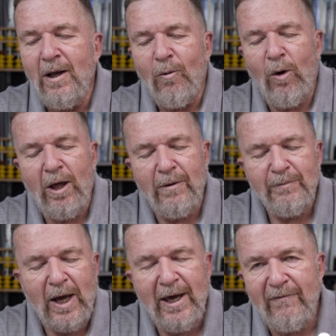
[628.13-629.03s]
Well,
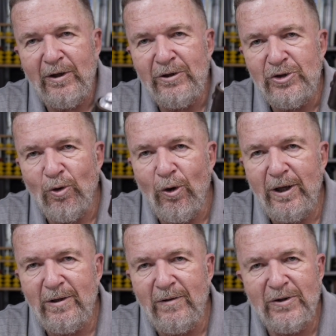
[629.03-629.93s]
I've
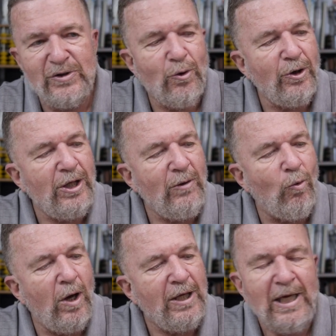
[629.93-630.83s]
enjoyed the Zorki
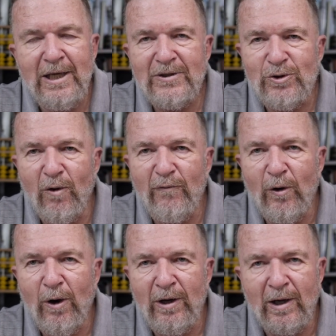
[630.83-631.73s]
1E so
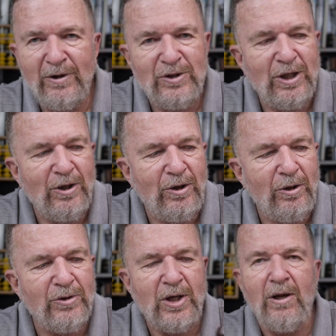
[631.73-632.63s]
far and I'll continue to
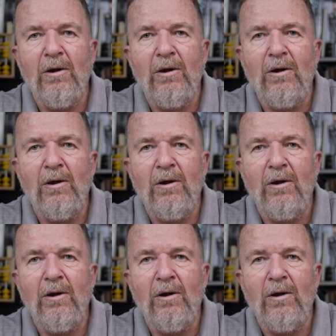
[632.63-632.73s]
use it.